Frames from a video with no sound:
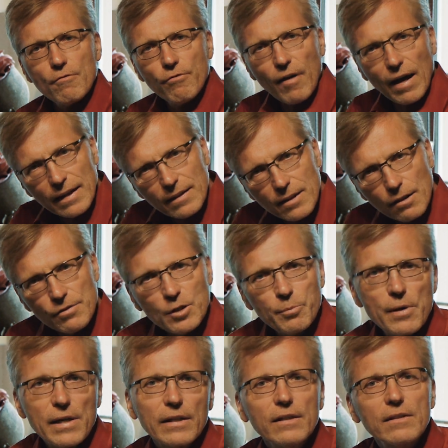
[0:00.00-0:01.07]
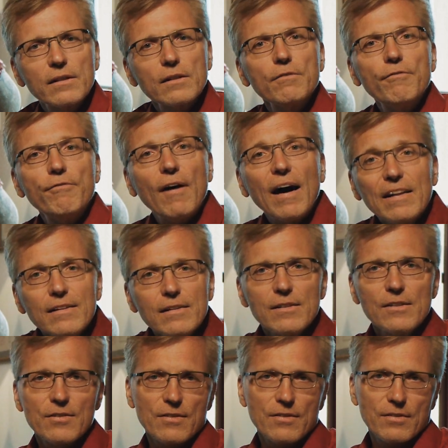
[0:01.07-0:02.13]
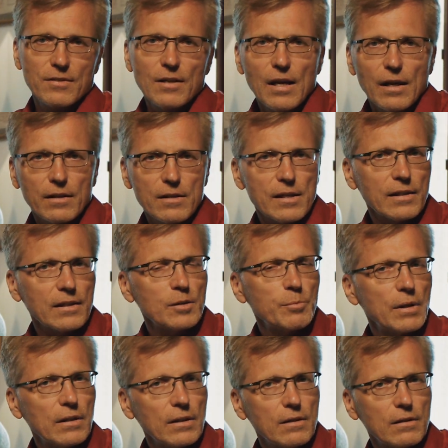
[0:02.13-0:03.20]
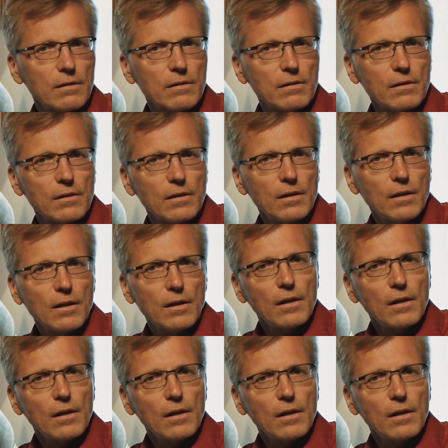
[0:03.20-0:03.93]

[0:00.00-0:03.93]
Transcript: Furthermore, we are being told when this judgment begins.